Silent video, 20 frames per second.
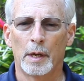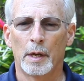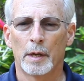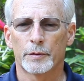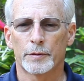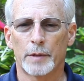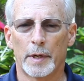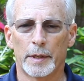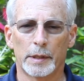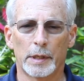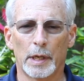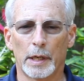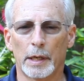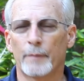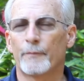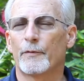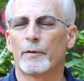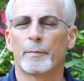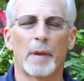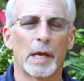trying to get
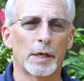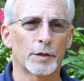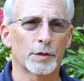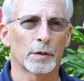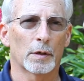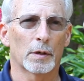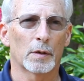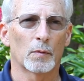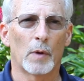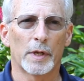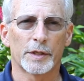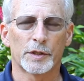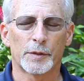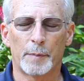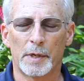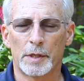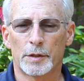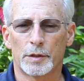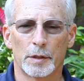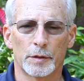information on what
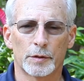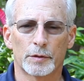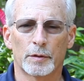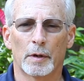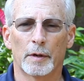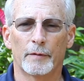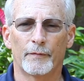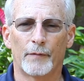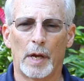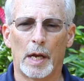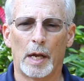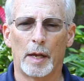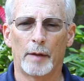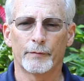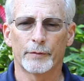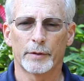species are involved